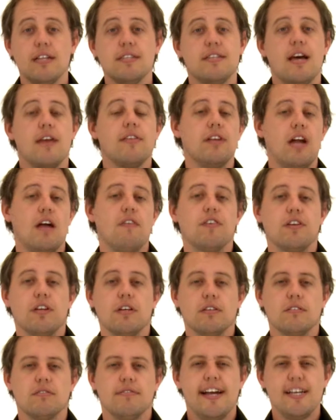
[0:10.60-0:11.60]
and Southern Africa,
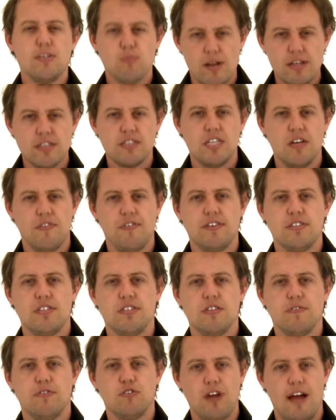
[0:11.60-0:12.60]
as well as
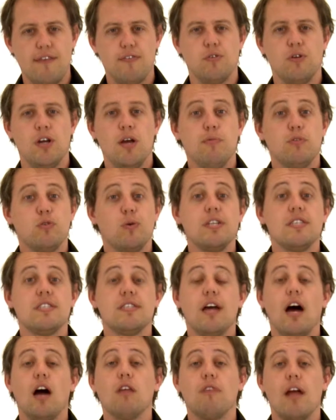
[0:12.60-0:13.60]
differences of travel between
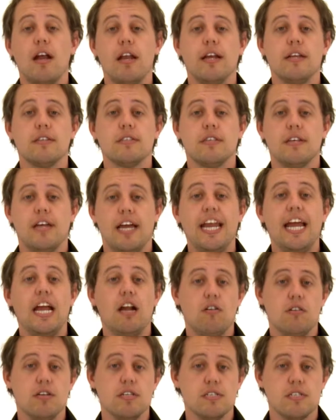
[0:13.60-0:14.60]
star ratings and
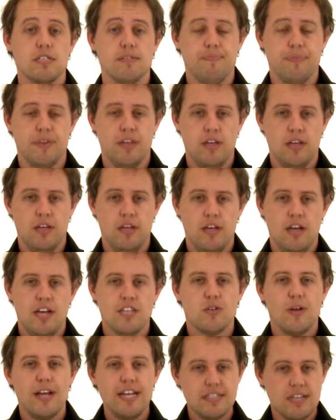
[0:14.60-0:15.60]
areas.
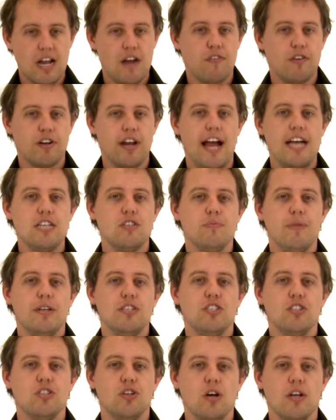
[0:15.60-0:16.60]
So East Africa, as we
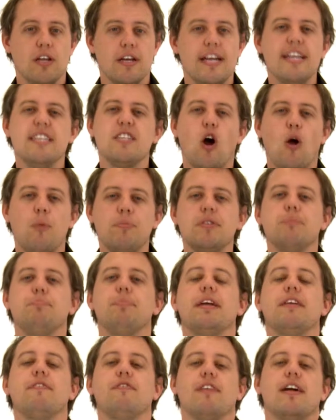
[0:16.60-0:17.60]
mentioned earlier, is home to the
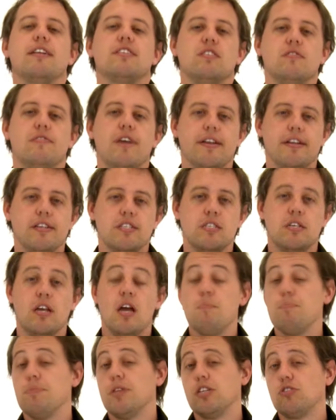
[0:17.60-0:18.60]
big flat savannas,
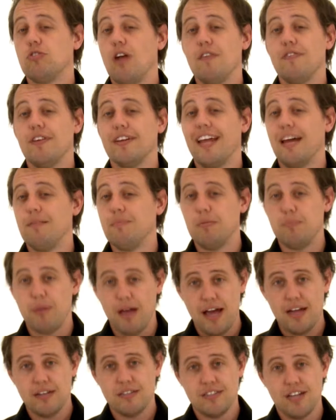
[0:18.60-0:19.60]
but the traffic can be
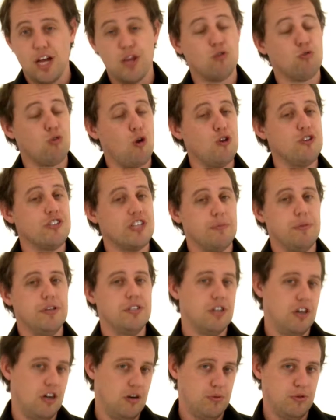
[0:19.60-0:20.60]
bad and the roads can be
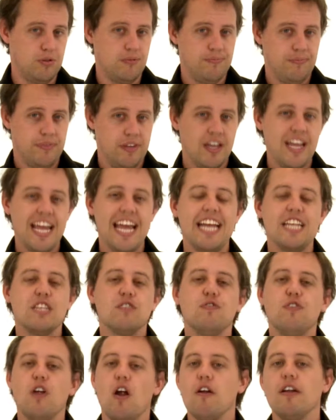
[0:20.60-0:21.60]
terrible. It is
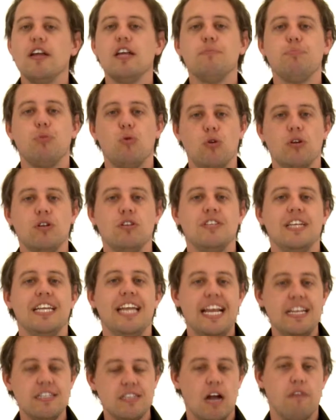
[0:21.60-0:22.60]
very important in
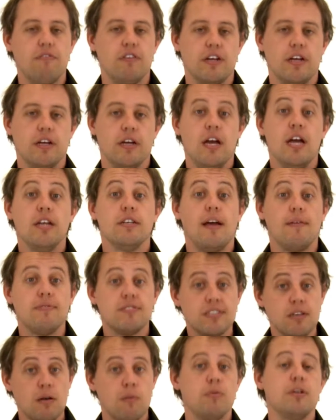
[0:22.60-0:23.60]
East Africa to have
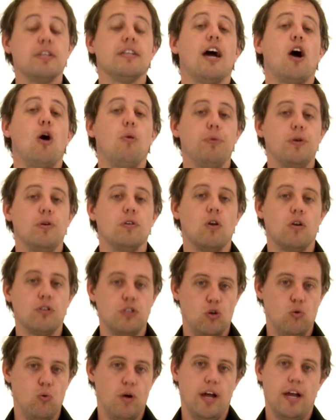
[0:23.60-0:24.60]
somebody to help you along
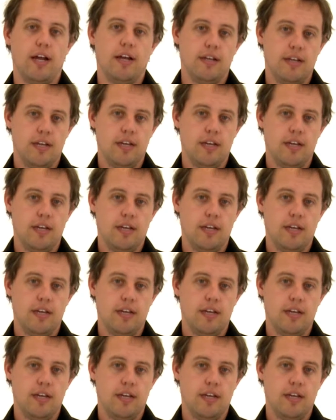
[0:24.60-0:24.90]
your way.